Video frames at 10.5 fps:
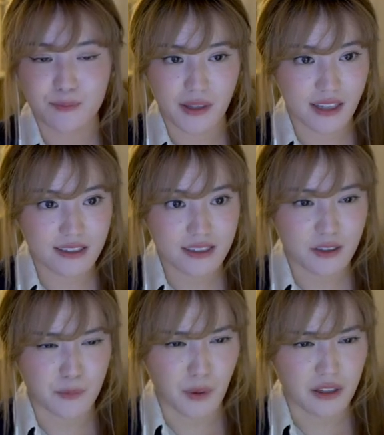plants
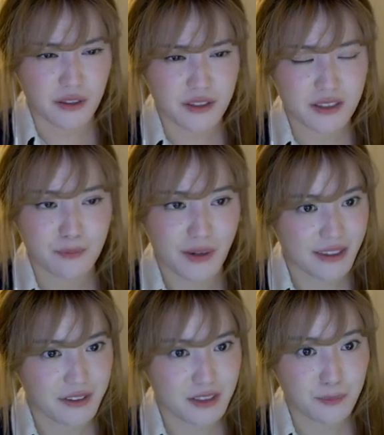or pothos?
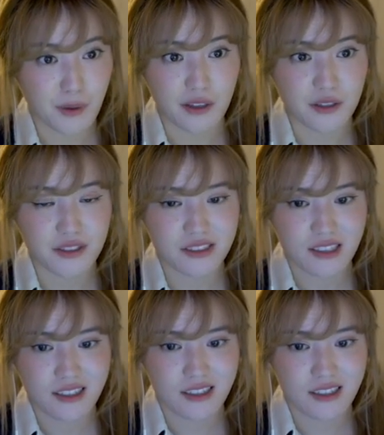Pythos? Pothos?